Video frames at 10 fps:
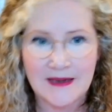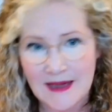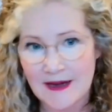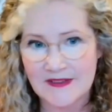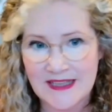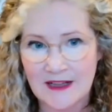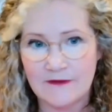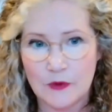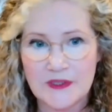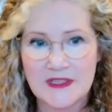and kind of
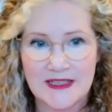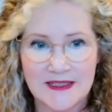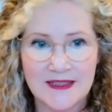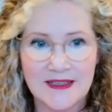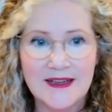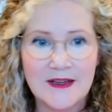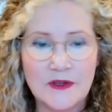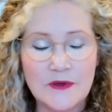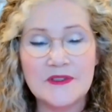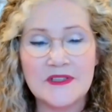self-audit
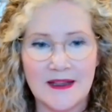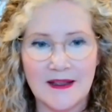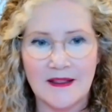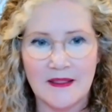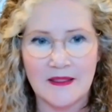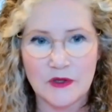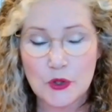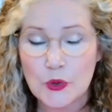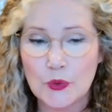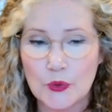using the
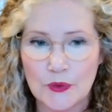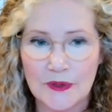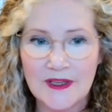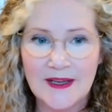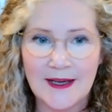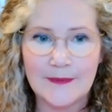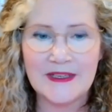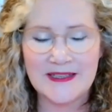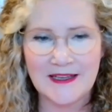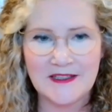tool.
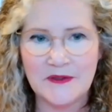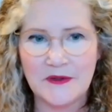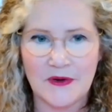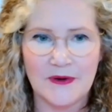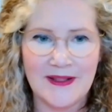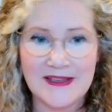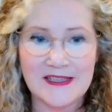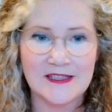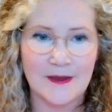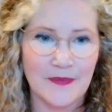It takes you through. Now,
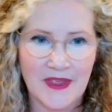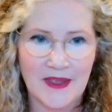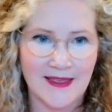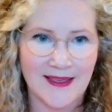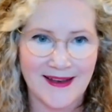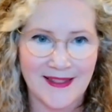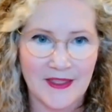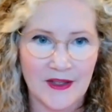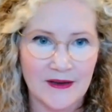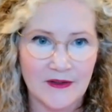this is something
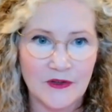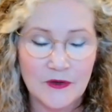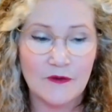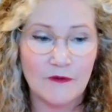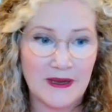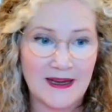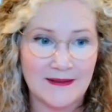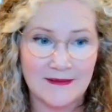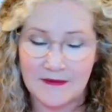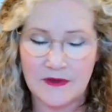that
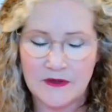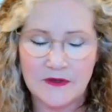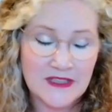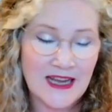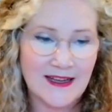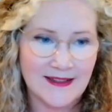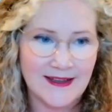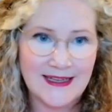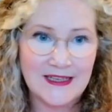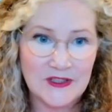you've taken
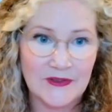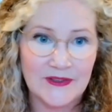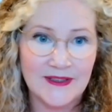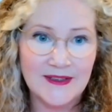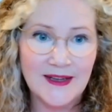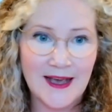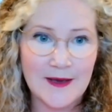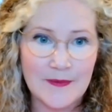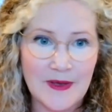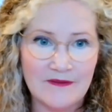the lead on
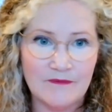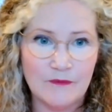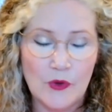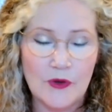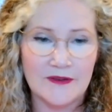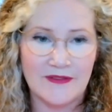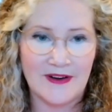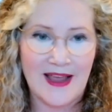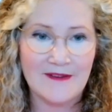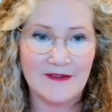and worked
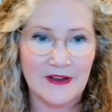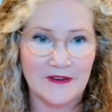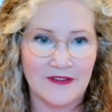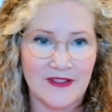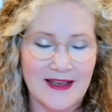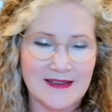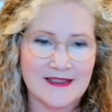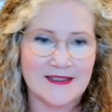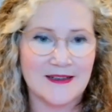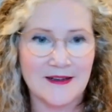very heavily on for the
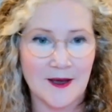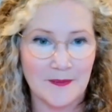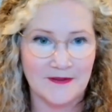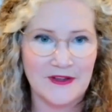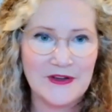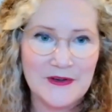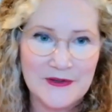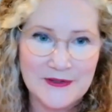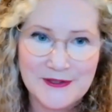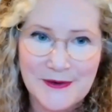last couple of
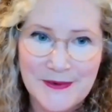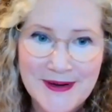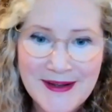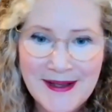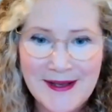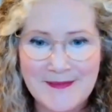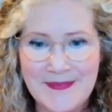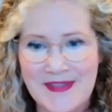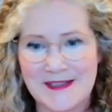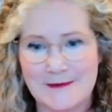years. So
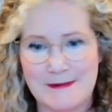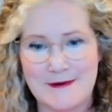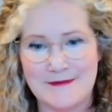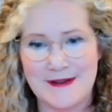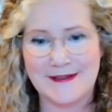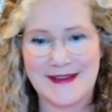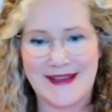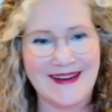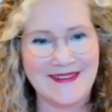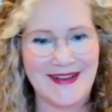this has been a real
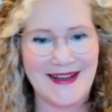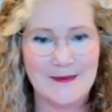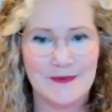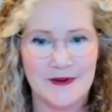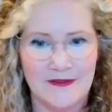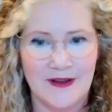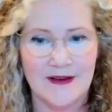kind of labour of